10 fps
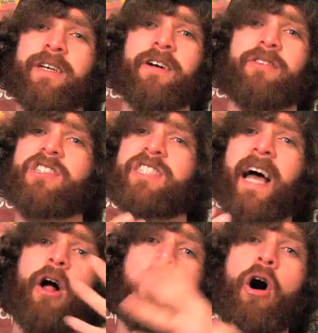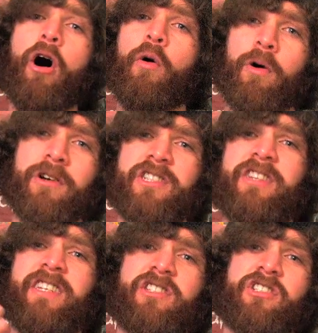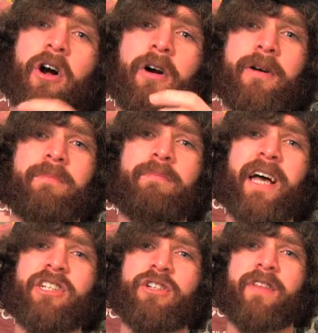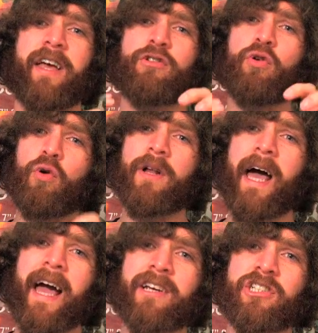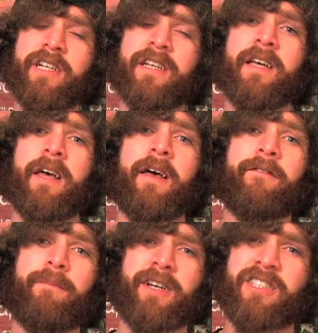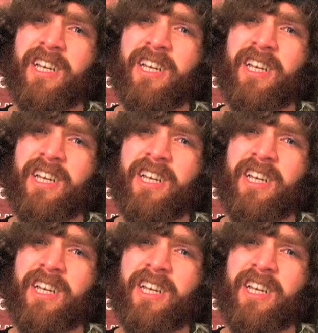here, the style all works in this dark mesh of like cool action, but